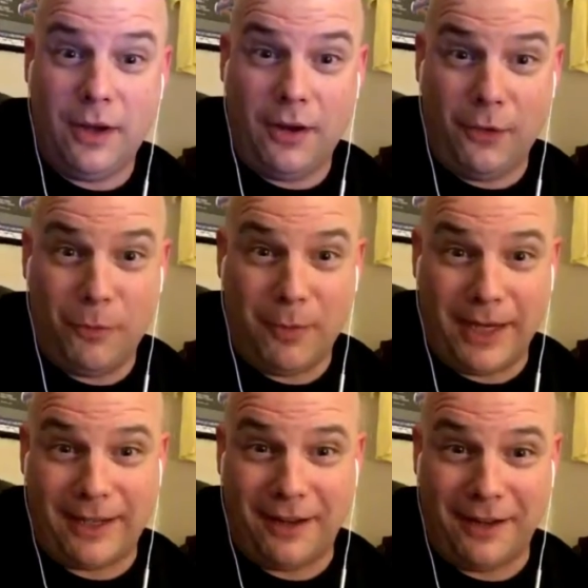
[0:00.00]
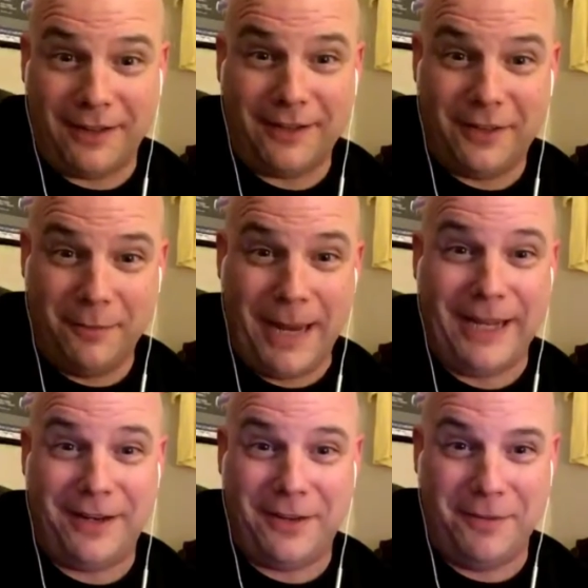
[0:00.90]
Oh my God, the
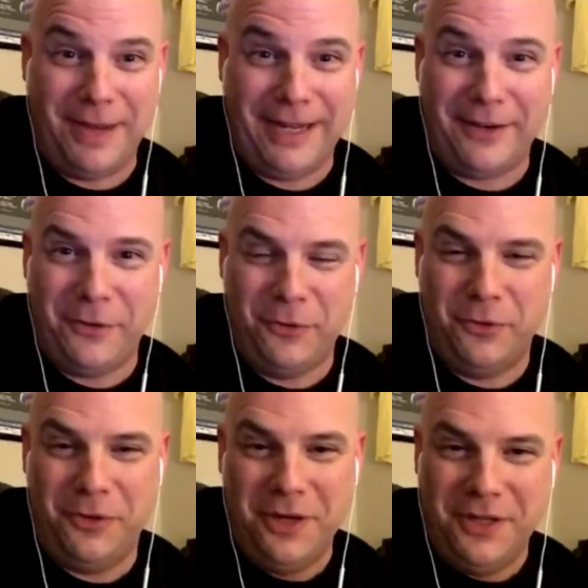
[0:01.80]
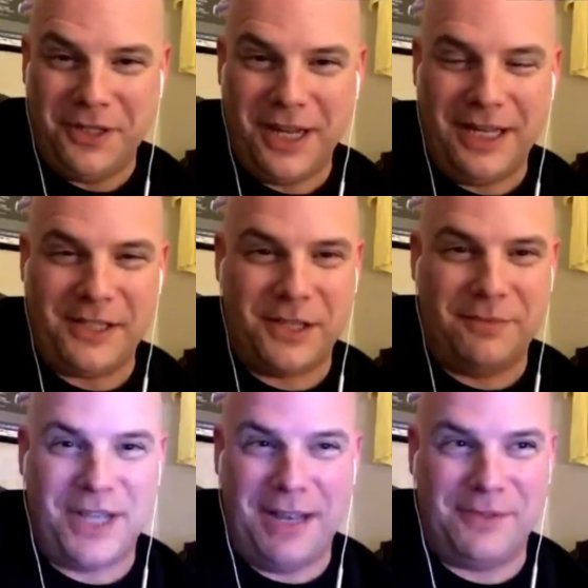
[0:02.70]
man who
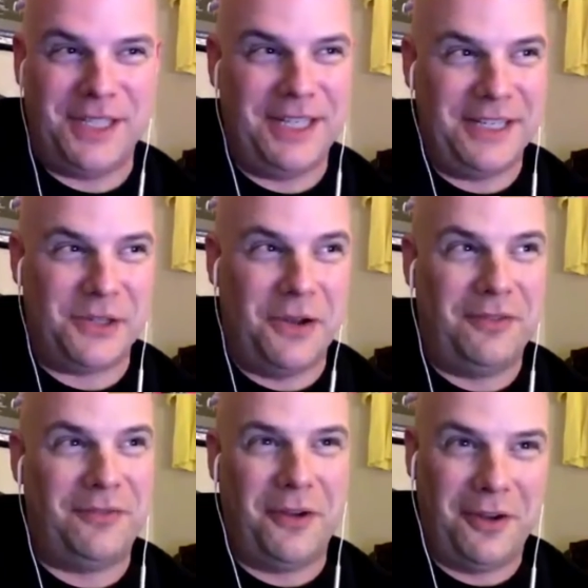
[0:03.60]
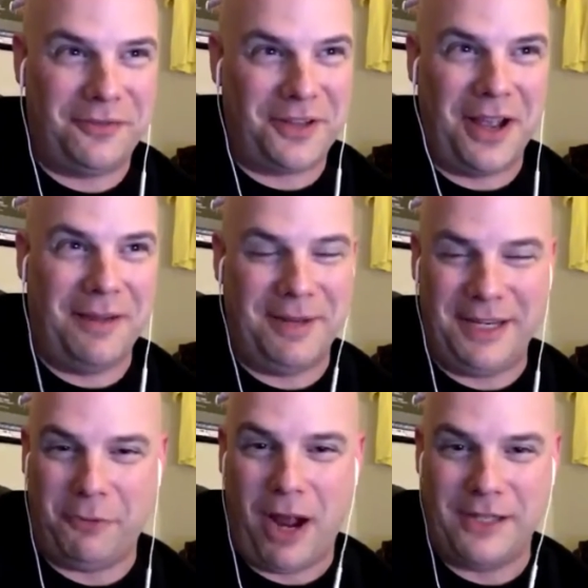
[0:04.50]
sometimes in his off time he
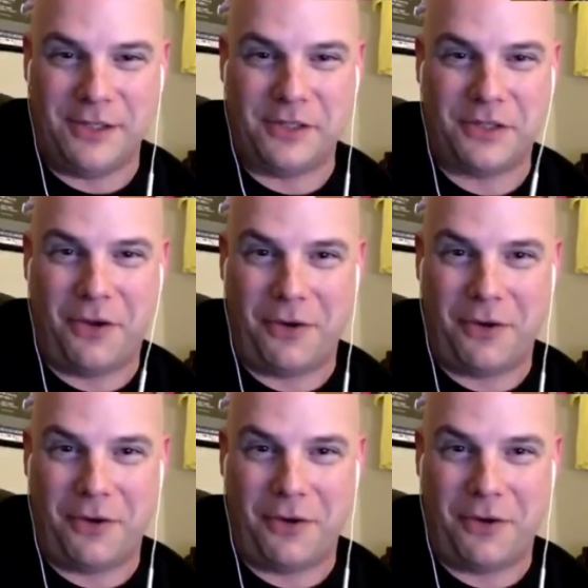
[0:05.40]
rides the stars.